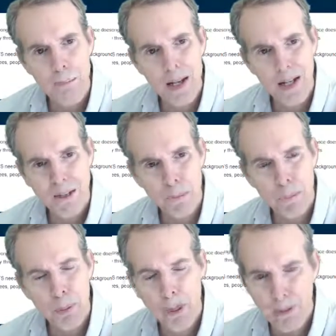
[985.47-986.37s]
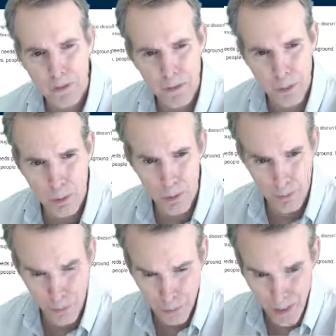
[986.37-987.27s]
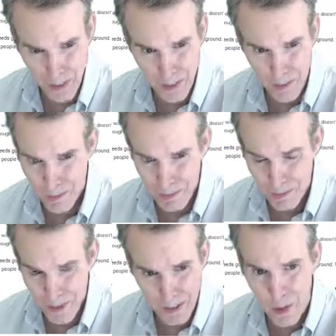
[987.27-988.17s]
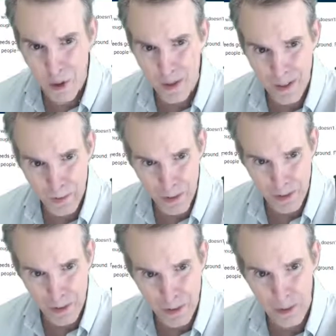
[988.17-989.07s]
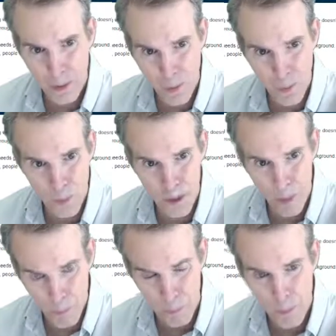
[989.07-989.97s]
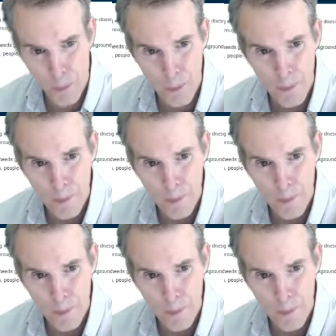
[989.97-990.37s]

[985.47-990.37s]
And please do, if you find these at all interesting or helpful,